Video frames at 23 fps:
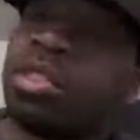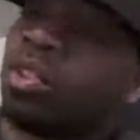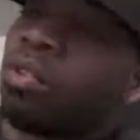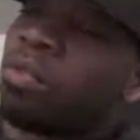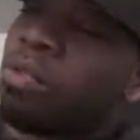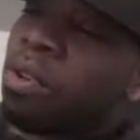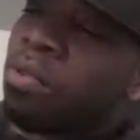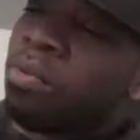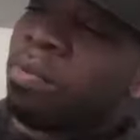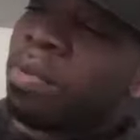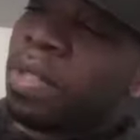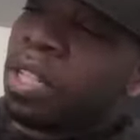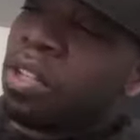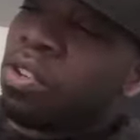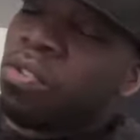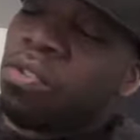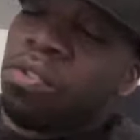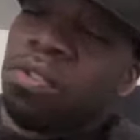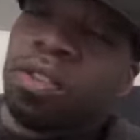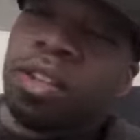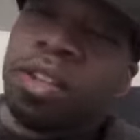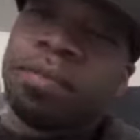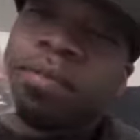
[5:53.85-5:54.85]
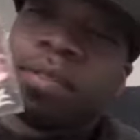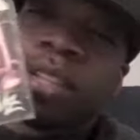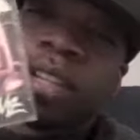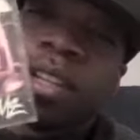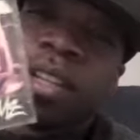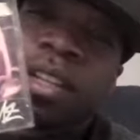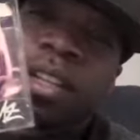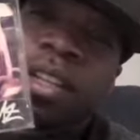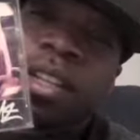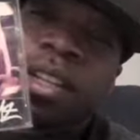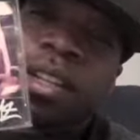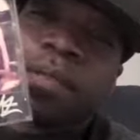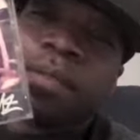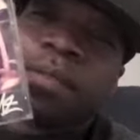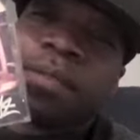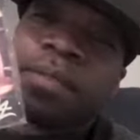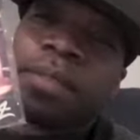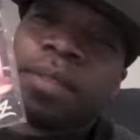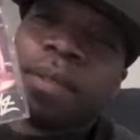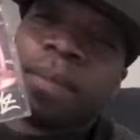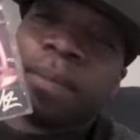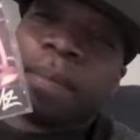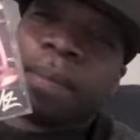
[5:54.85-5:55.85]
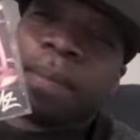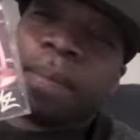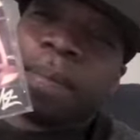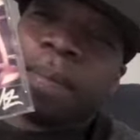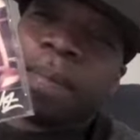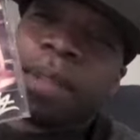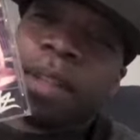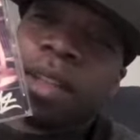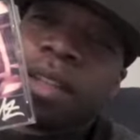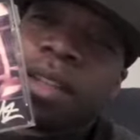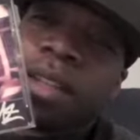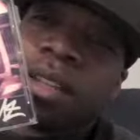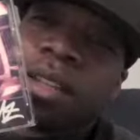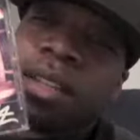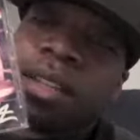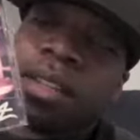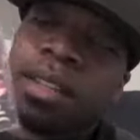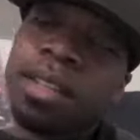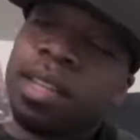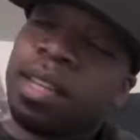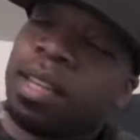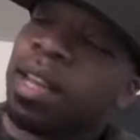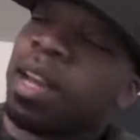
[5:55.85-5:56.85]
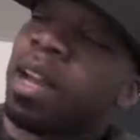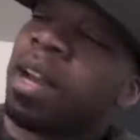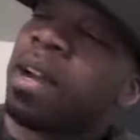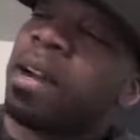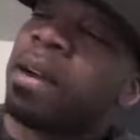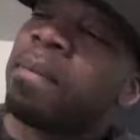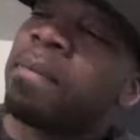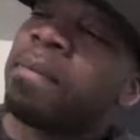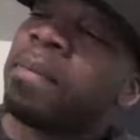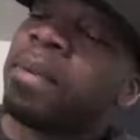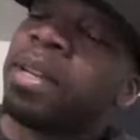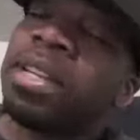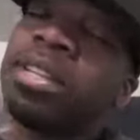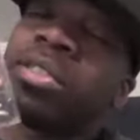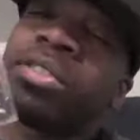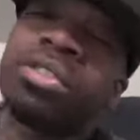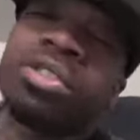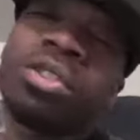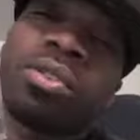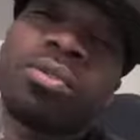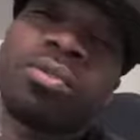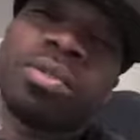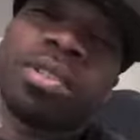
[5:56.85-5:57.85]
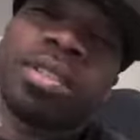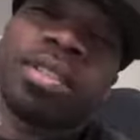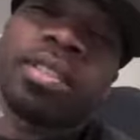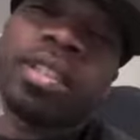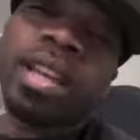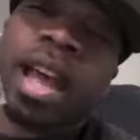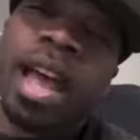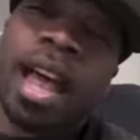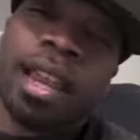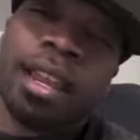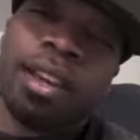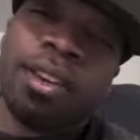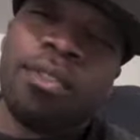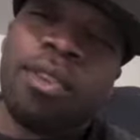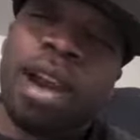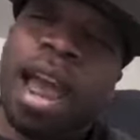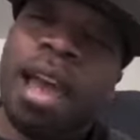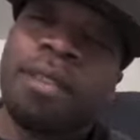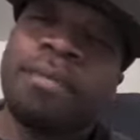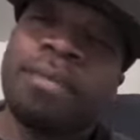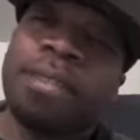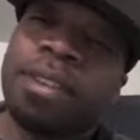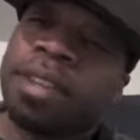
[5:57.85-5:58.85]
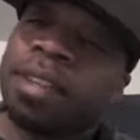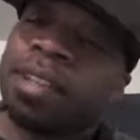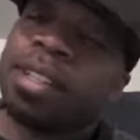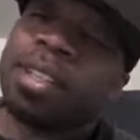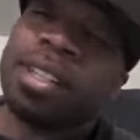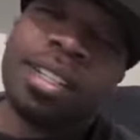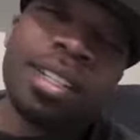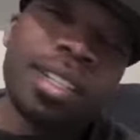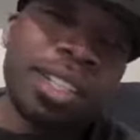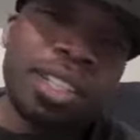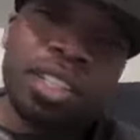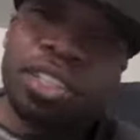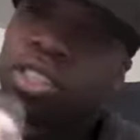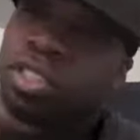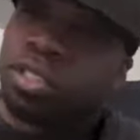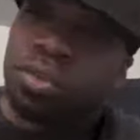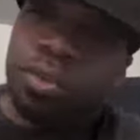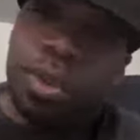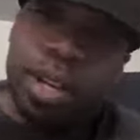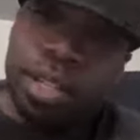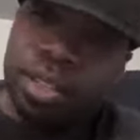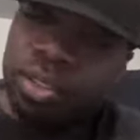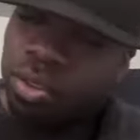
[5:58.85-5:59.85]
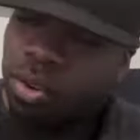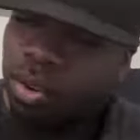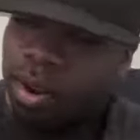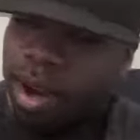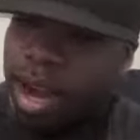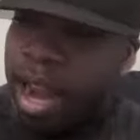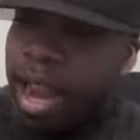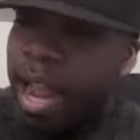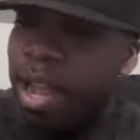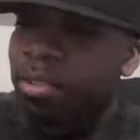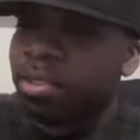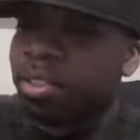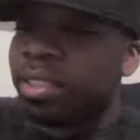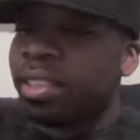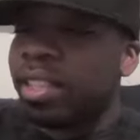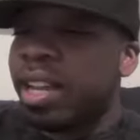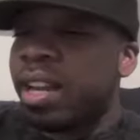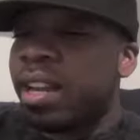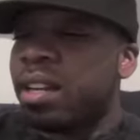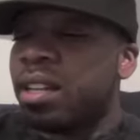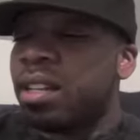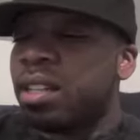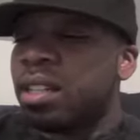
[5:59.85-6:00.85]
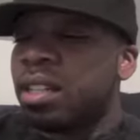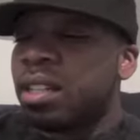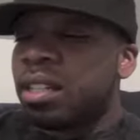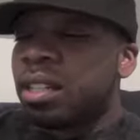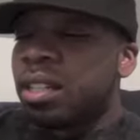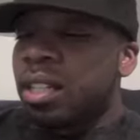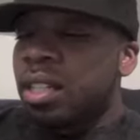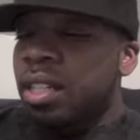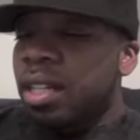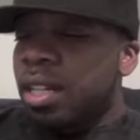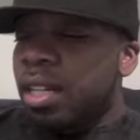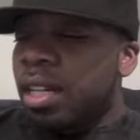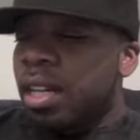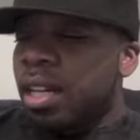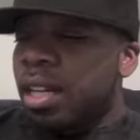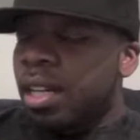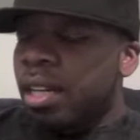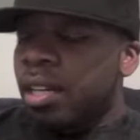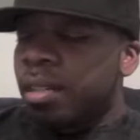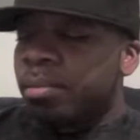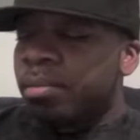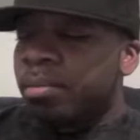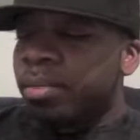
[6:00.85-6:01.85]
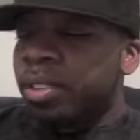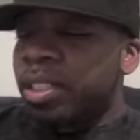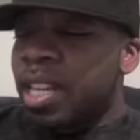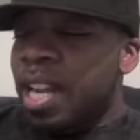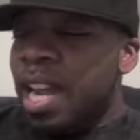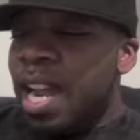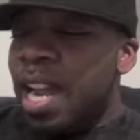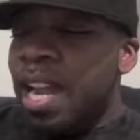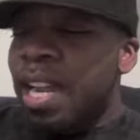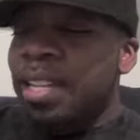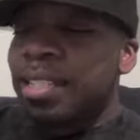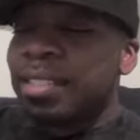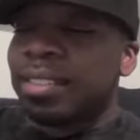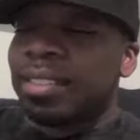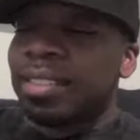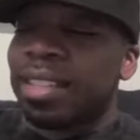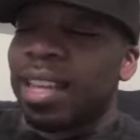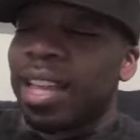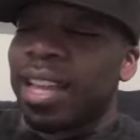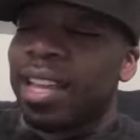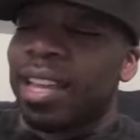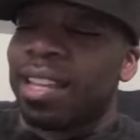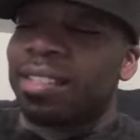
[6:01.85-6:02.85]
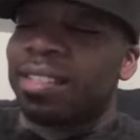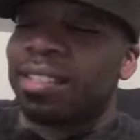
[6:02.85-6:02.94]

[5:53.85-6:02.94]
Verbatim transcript: You know what would be cool if the if the um, insert was holographic. Just want to throw that out there. Um, cons, like I